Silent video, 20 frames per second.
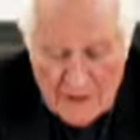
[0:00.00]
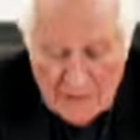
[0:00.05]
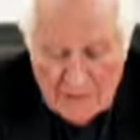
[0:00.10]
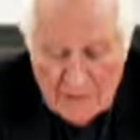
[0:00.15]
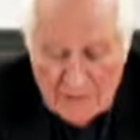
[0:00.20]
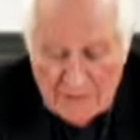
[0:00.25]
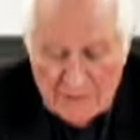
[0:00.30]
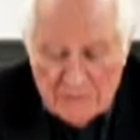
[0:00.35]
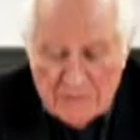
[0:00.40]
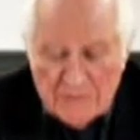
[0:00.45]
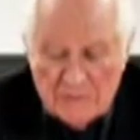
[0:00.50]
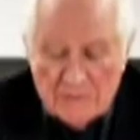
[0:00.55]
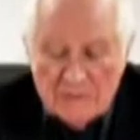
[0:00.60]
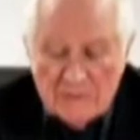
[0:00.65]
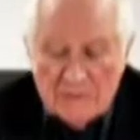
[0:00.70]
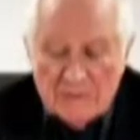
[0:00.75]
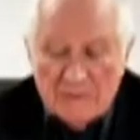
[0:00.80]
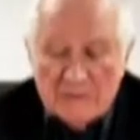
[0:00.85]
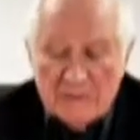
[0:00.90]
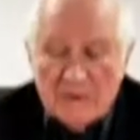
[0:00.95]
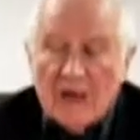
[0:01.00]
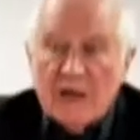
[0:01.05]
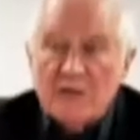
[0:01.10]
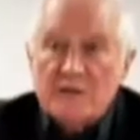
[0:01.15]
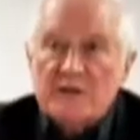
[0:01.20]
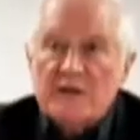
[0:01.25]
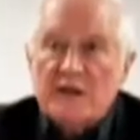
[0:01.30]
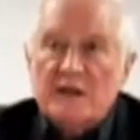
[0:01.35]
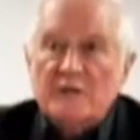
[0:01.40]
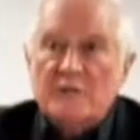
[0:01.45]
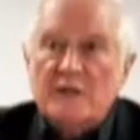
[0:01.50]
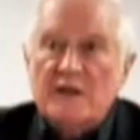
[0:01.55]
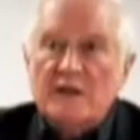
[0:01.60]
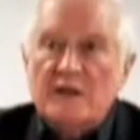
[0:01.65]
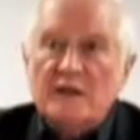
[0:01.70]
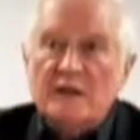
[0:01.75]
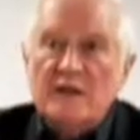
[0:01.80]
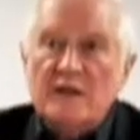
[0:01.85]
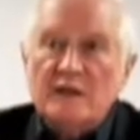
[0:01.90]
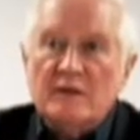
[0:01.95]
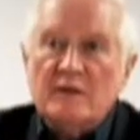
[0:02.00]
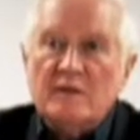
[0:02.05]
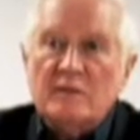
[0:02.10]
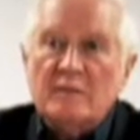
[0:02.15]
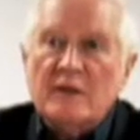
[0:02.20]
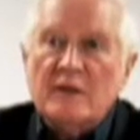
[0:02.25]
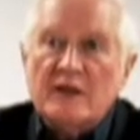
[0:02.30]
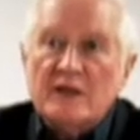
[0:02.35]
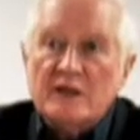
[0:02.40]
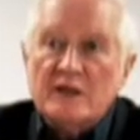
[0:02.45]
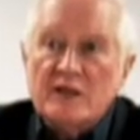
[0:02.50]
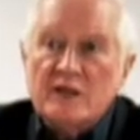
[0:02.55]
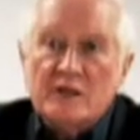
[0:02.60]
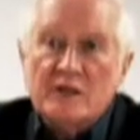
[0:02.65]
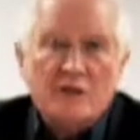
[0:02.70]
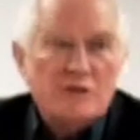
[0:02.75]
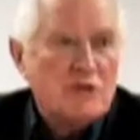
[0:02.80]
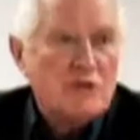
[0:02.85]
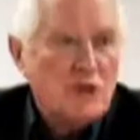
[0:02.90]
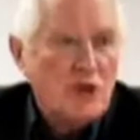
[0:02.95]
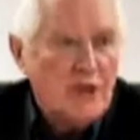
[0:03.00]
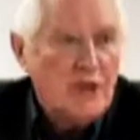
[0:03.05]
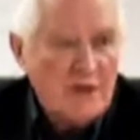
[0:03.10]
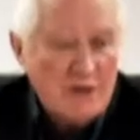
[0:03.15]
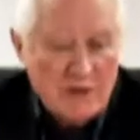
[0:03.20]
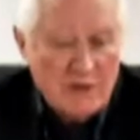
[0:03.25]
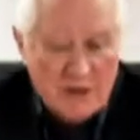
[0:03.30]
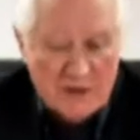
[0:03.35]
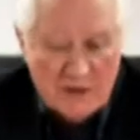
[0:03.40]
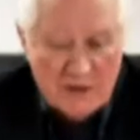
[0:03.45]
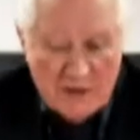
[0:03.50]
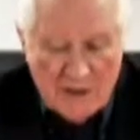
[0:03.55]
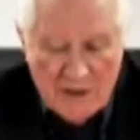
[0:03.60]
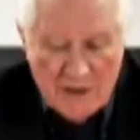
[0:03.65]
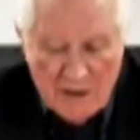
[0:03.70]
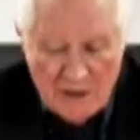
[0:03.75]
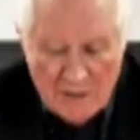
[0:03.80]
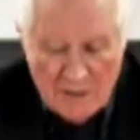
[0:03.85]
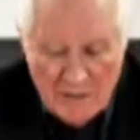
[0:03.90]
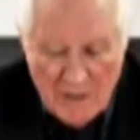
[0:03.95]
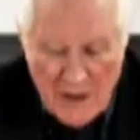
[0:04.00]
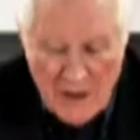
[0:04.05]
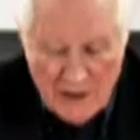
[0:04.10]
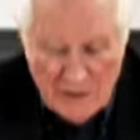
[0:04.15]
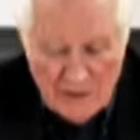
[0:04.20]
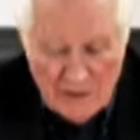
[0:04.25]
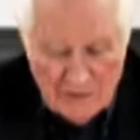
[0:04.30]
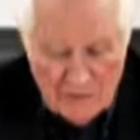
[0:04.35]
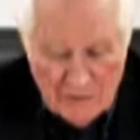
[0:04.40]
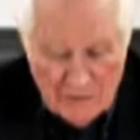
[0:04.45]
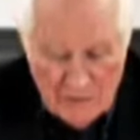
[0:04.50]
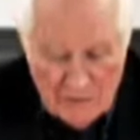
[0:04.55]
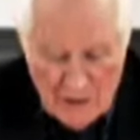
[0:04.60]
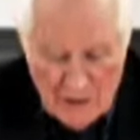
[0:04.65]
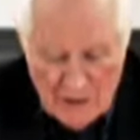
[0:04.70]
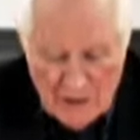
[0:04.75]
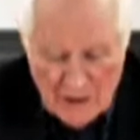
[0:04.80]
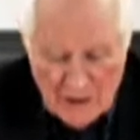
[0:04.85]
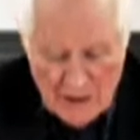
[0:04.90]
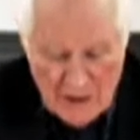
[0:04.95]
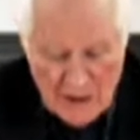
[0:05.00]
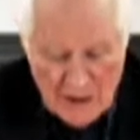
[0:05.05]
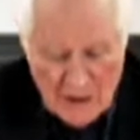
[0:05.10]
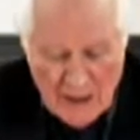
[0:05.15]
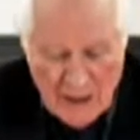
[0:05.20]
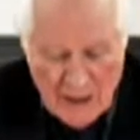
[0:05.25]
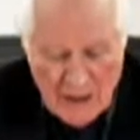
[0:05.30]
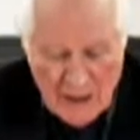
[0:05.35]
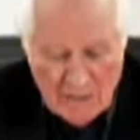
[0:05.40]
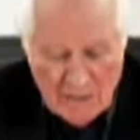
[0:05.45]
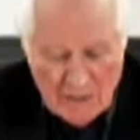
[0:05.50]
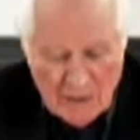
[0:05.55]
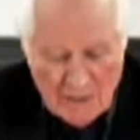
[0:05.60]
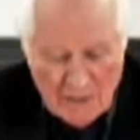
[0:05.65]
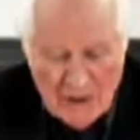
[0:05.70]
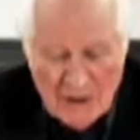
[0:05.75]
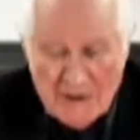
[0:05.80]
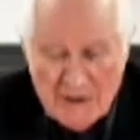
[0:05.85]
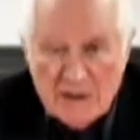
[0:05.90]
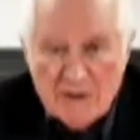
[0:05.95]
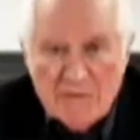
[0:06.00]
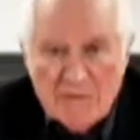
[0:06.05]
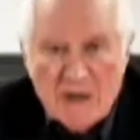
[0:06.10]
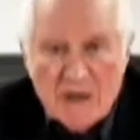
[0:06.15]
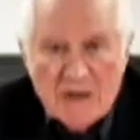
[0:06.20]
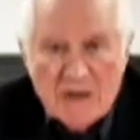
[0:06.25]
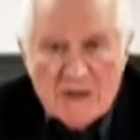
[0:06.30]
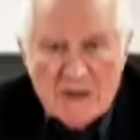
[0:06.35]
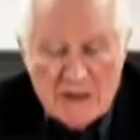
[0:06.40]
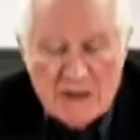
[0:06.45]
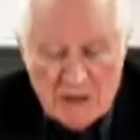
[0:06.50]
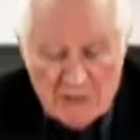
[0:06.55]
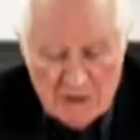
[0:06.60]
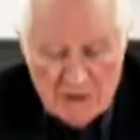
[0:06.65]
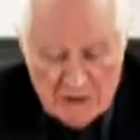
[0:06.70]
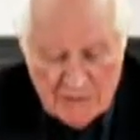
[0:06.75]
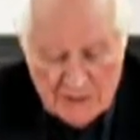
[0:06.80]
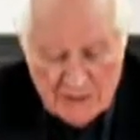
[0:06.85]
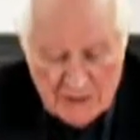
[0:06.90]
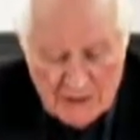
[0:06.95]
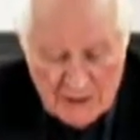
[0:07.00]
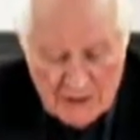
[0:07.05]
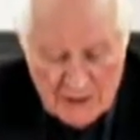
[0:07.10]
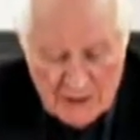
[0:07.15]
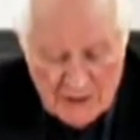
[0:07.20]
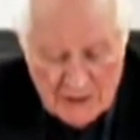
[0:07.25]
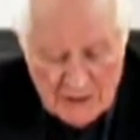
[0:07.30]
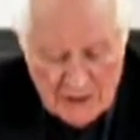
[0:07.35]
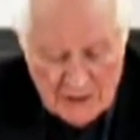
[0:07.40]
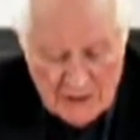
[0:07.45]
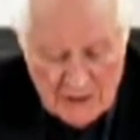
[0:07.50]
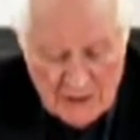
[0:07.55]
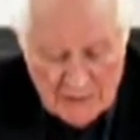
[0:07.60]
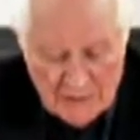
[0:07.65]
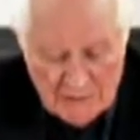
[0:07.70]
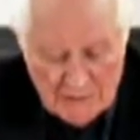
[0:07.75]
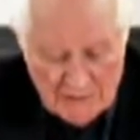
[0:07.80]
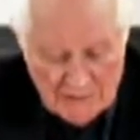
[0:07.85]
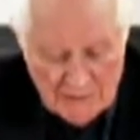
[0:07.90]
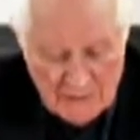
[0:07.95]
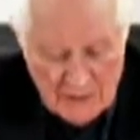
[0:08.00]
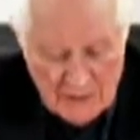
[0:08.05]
they were upset about the managerial changes in the Met that were being implemented by the establishment at that time.